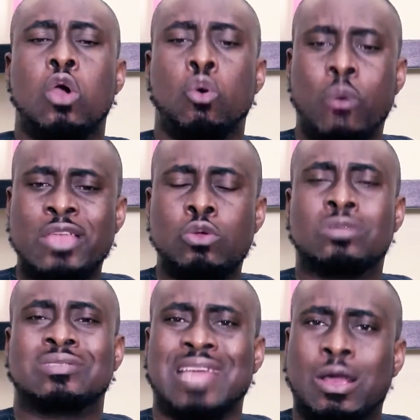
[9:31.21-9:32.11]
When
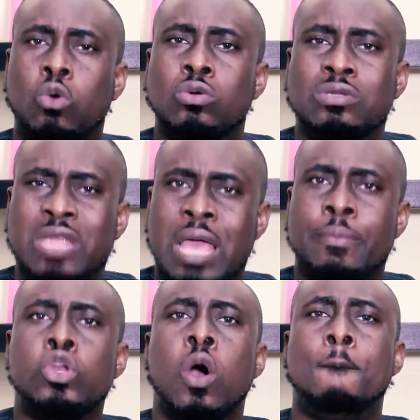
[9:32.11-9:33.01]
you tackle
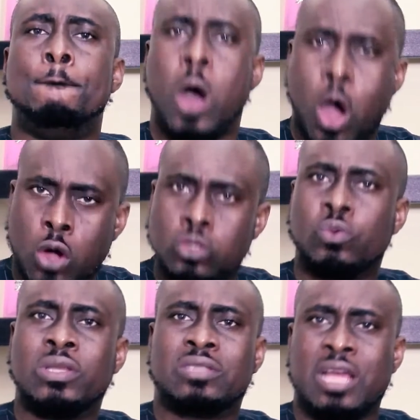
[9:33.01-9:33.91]
them, your bone
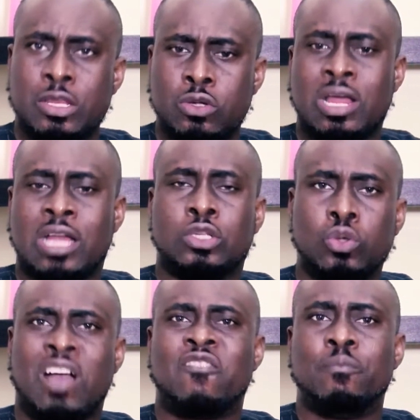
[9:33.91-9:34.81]
will tell you that you
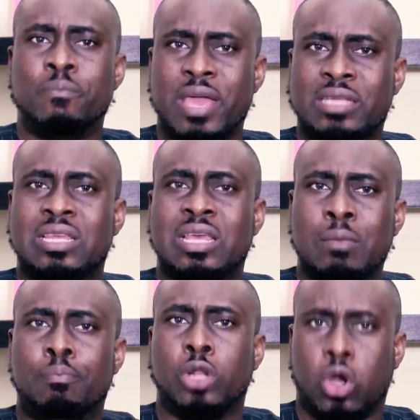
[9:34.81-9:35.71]
have met a
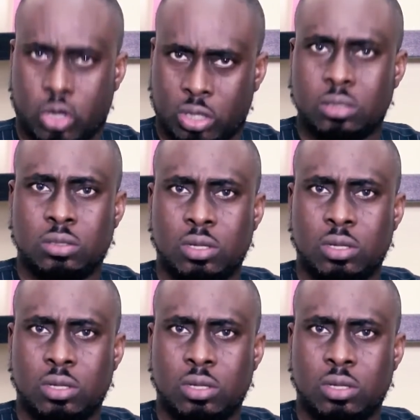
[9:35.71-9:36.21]
block.